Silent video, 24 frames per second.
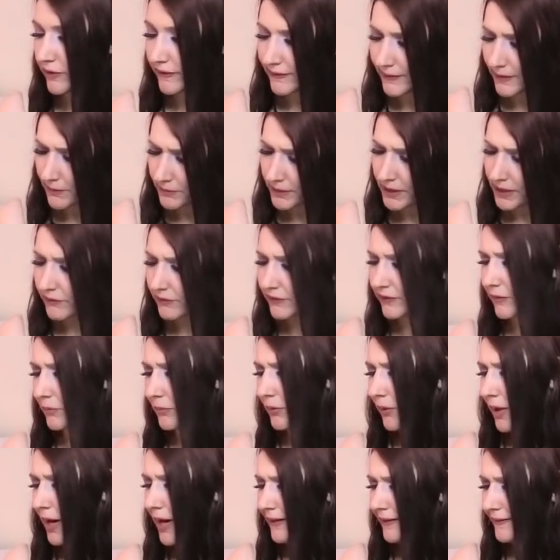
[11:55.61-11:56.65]
It's something of a
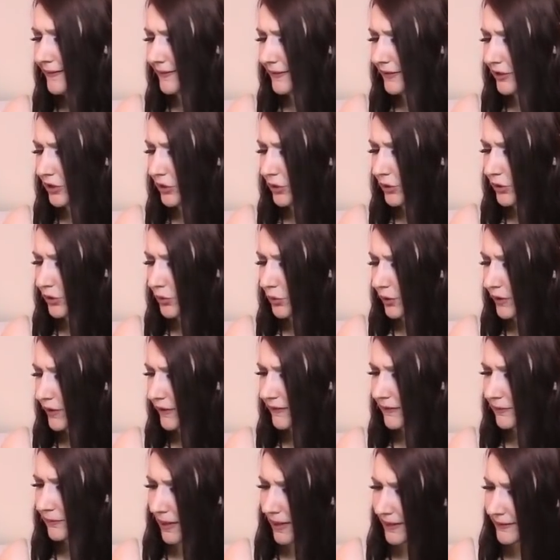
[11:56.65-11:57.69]
surprise to you. You weren't
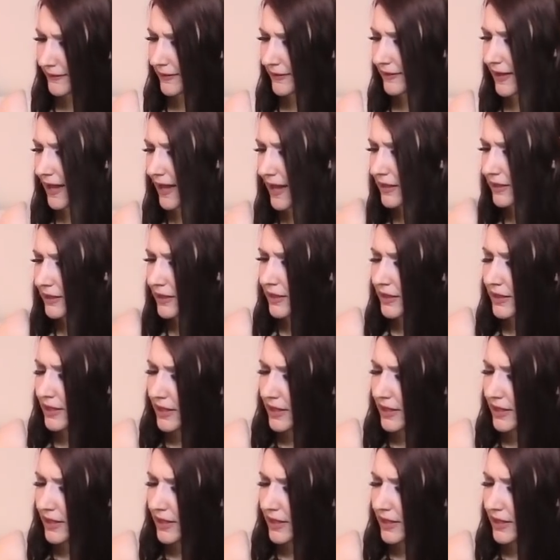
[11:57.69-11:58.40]
expecting that.